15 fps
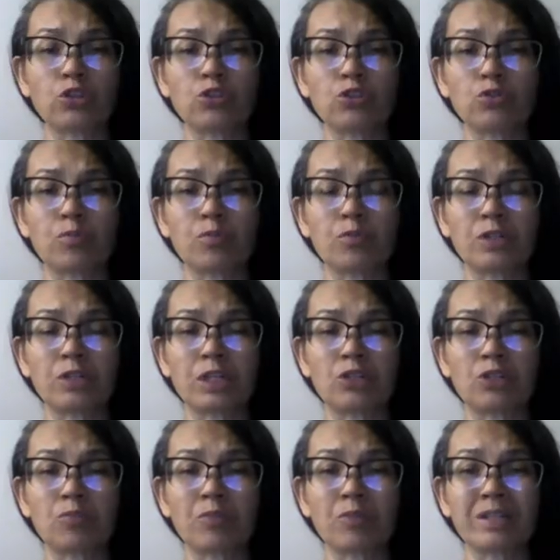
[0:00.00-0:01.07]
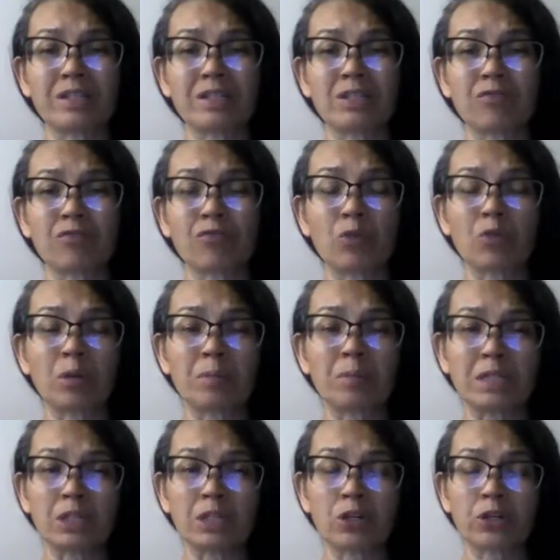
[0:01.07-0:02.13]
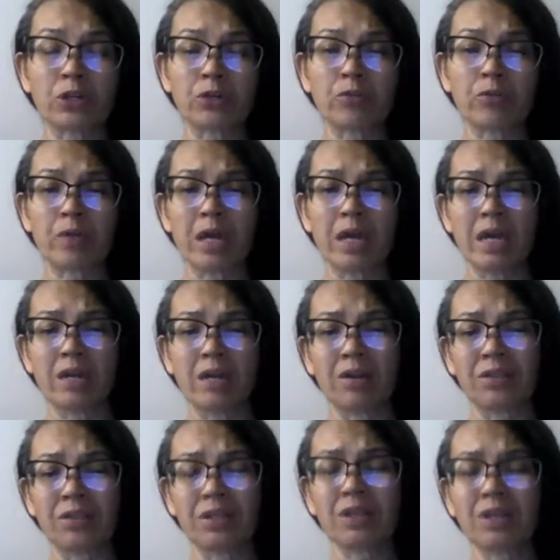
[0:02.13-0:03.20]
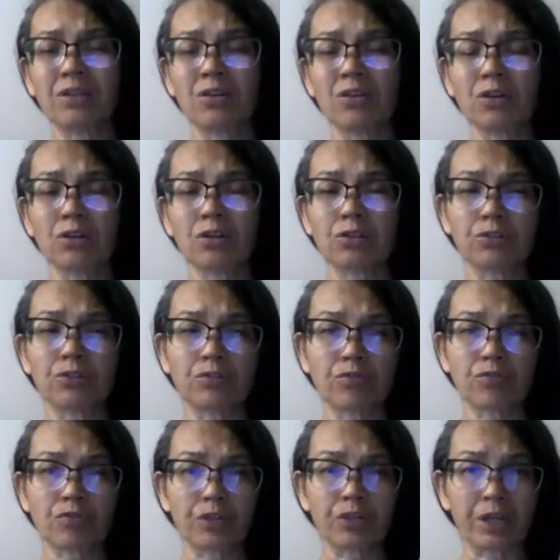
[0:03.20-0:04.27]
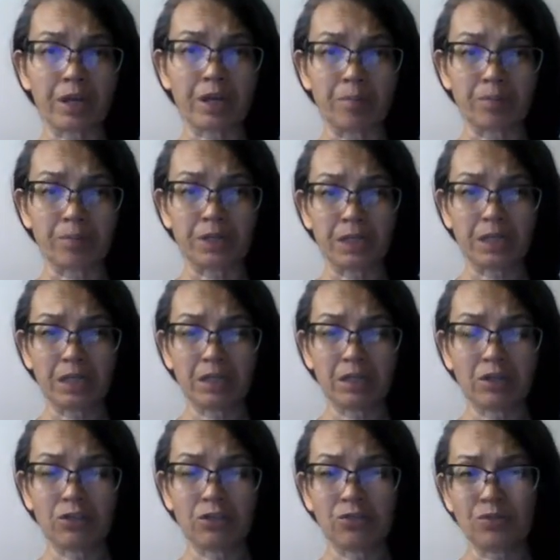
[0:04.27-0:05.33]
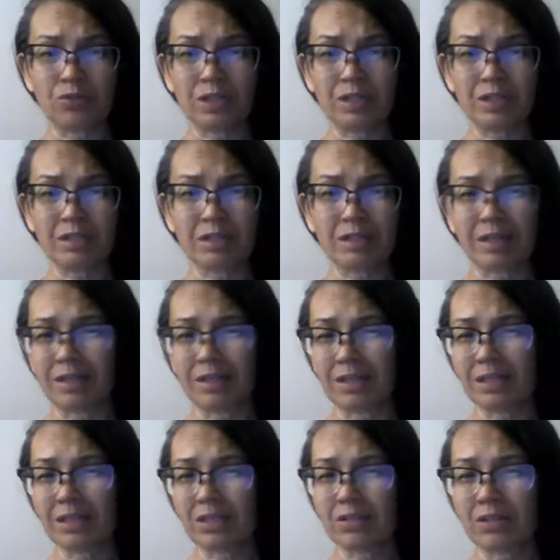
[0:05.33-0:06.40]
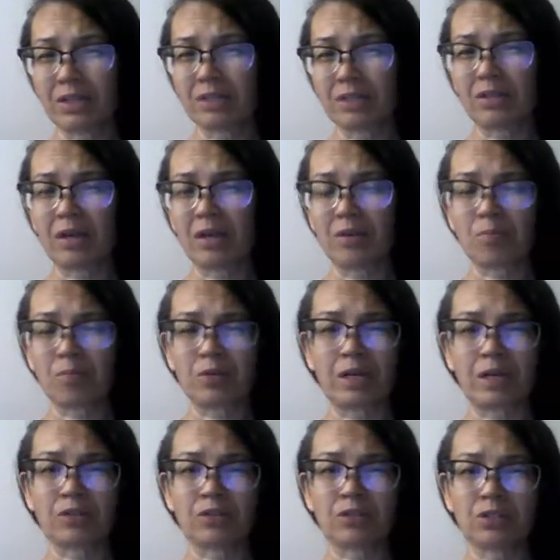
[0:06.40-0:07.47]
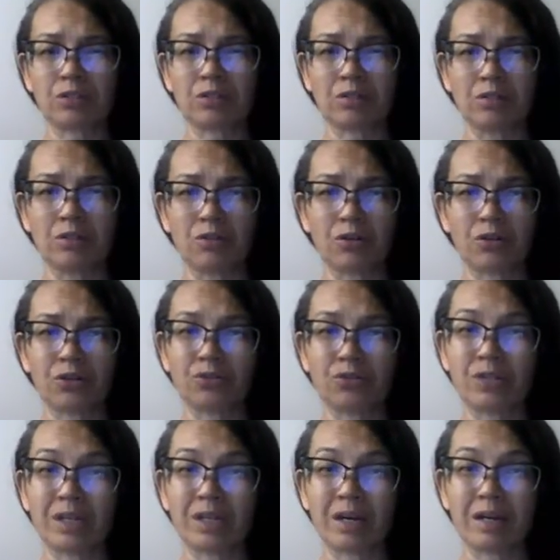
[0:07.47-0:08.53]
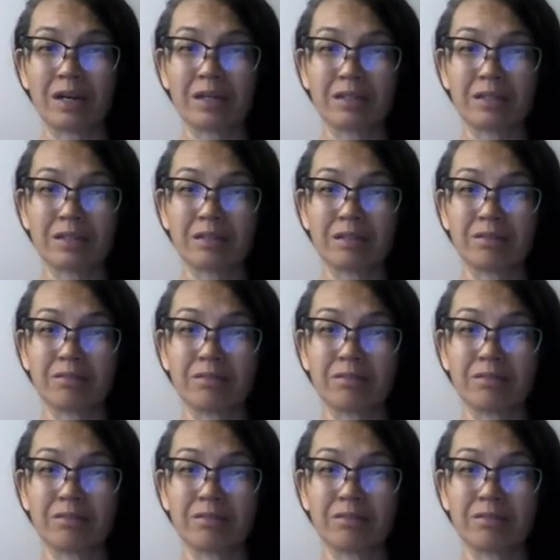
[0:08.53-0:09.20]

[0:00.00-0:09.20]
due to potential presence of foreign material. I think they're a gluten-free company, Udi's. I think it's that's how you pronounce it, or Udi's.